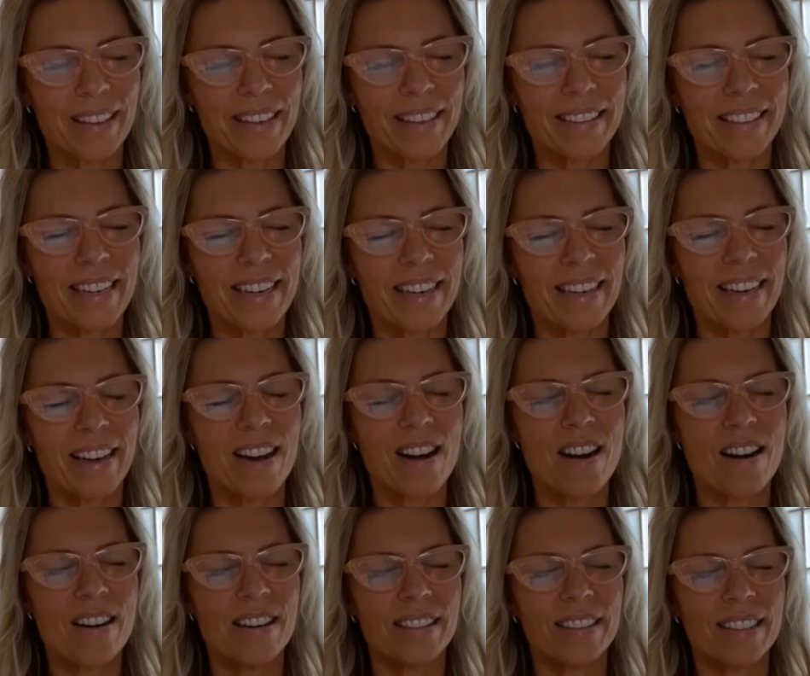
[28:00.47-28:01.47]
they're sending
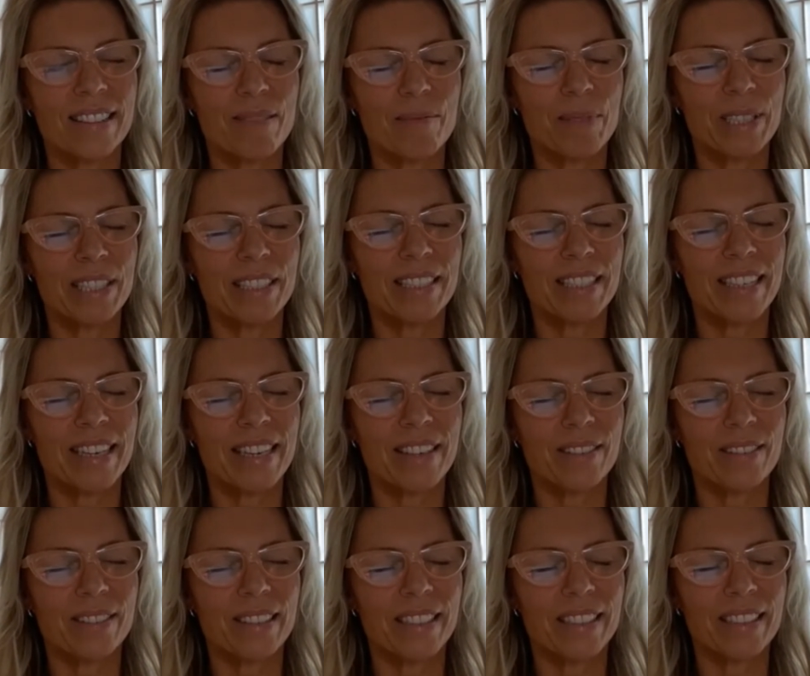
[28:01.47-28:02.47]
hearts. I'm just seeing
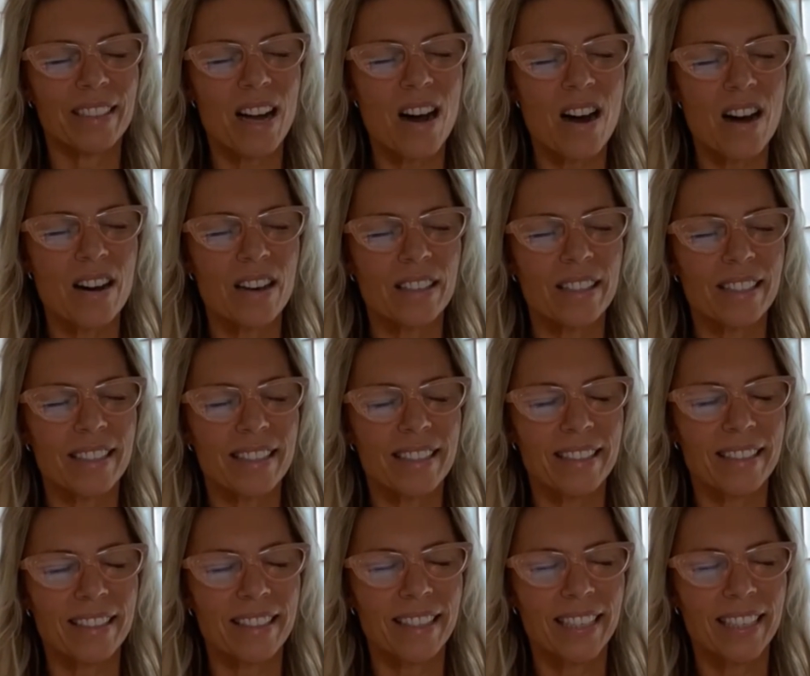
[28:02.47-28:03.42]
all these hearts.